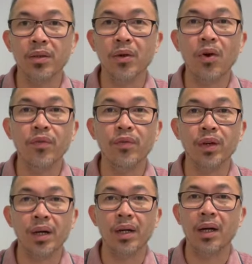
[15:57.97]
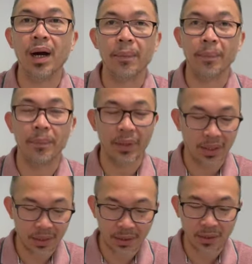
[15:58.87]
cover up.
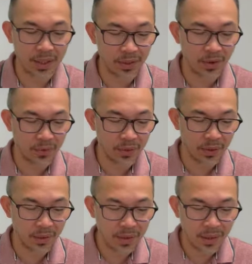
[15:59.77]
Do not cover